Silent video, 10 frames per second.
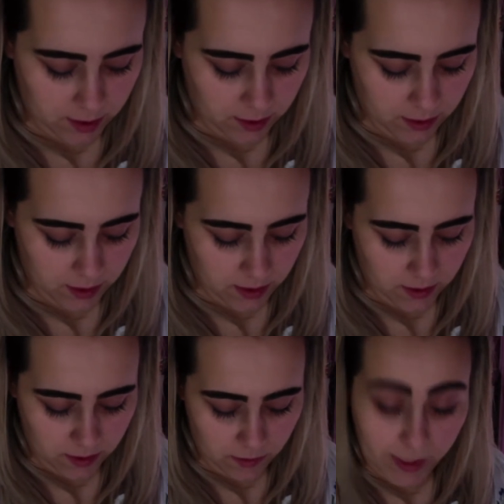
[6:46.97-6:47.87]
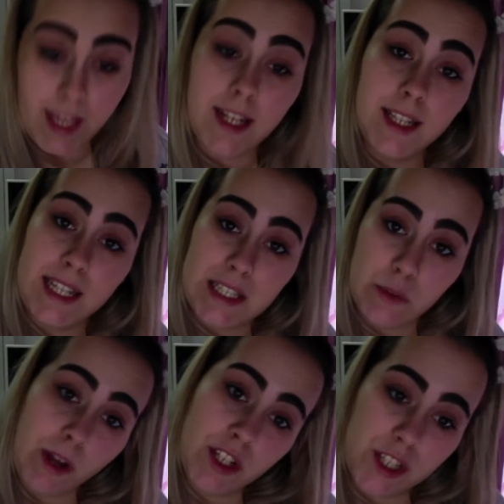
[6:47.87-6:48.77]
So again, let's
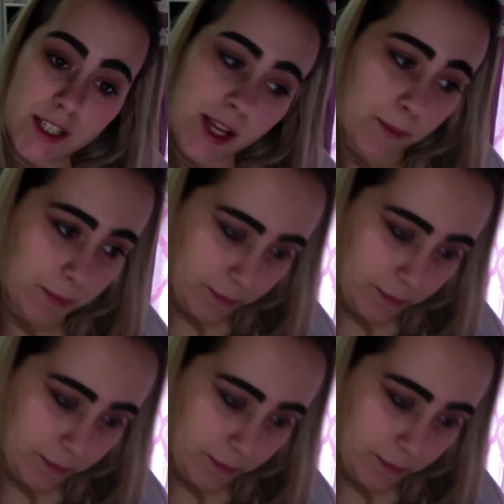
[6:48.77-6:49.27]
swatch this up.